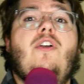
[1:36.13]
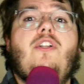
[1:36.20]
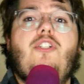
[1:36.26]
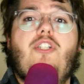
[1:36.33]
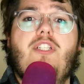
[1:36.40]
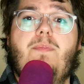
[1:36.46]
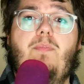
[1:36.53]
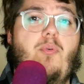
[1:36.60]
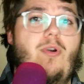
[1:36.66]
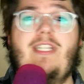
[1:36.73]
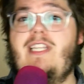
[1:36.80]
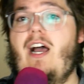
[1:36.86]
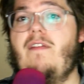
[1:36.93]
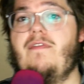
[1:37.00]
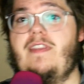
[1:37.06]
Just
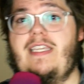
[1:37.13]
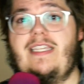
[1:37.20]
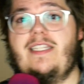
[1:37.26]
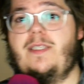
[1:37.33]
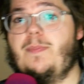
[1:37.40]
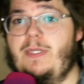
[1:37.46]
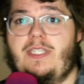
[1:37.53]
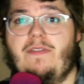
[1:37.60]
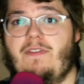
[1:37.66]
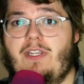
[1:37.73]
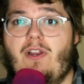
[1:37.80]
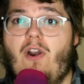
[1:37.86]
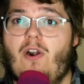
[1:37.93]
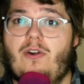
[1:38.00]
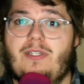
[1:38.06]
print off these specific
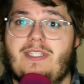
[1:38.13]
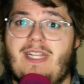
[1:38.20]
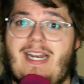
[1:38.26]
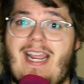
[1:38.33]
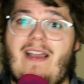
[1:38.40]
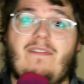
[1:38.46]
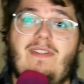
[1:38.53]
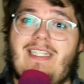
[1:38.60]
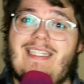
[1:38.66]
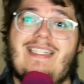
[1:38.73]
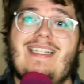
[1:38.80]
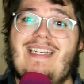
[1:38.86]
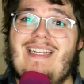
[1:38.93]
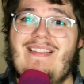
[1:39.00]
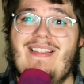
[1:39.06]
cards that I have
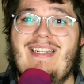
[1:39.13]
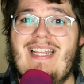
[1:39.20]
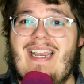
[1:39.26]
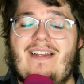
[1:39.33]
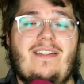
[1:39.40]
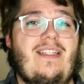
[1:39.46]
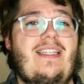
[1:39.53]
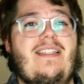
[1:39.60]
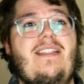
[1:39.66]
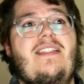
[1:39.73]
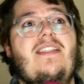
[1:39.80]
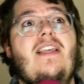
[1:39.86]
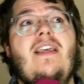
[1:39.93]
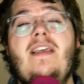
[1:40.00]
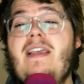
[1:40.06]
listed in the deck
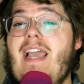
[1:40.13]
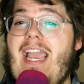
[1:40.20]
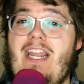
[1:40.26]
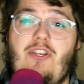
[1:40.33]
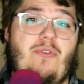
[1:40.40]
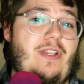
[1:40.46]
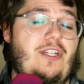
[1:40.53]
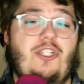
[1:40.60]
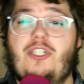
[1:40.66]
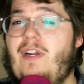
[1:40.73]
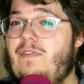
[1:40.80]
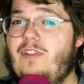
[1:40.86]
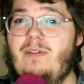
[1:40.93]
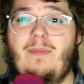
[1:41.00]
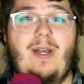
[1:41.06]
lists, and you can
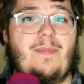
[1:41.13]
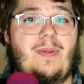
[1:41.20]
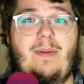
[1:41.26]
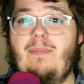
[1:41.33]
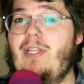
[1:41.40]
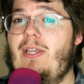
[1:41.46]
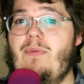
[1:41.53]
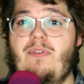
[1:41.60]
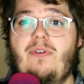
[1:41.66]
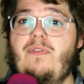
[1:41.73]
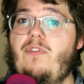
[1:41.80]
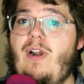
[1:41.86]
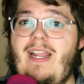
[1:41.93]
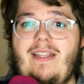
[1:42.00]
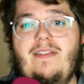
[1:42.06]
shuffle them up and play with your
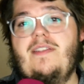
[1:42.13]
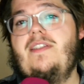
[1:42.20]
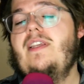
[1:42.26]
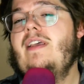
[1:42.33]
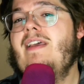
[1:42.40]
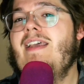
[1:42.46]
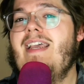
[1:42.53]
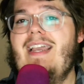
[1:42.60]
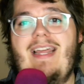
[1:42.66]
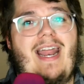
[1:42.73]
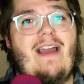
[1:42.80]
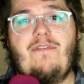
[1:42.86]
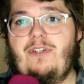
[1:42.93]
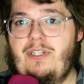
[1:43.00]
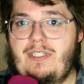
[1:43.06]
friends and
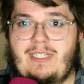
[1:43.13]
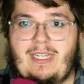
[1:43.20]
have a good